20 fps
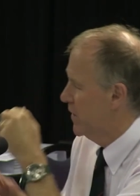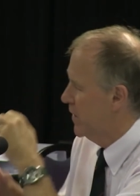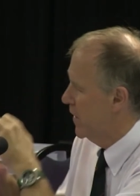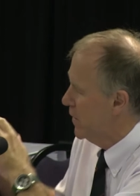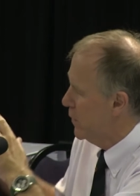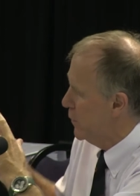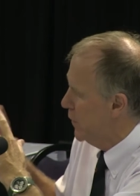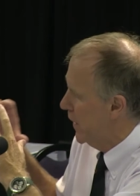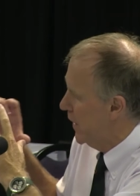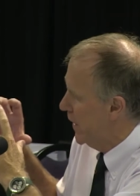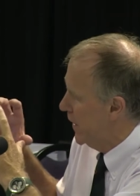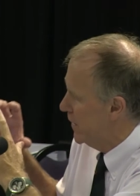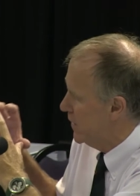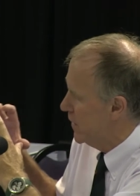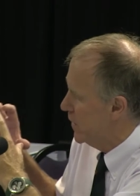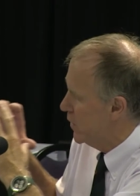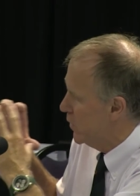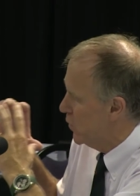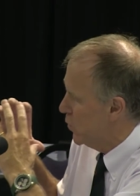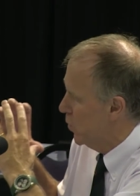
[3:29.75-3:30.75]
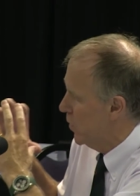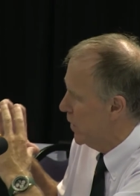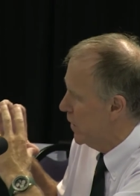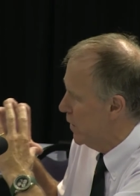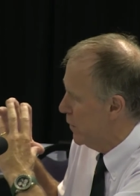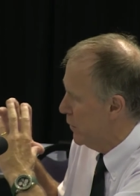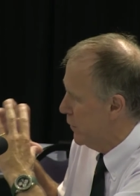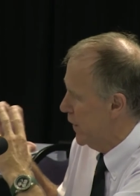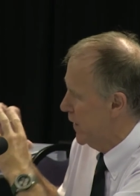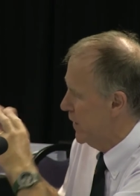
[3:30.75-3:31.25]
That's fatty acids stored in
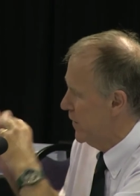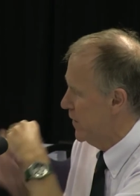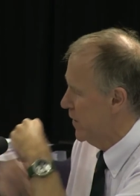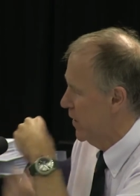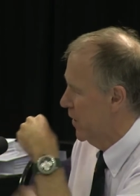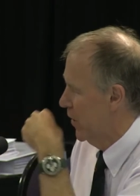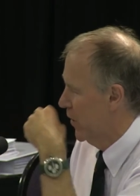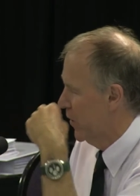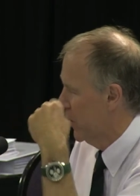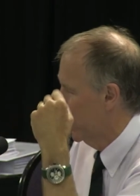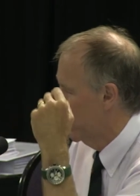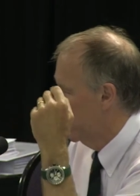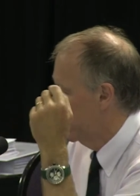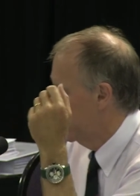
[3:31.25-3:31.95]
the fat cells.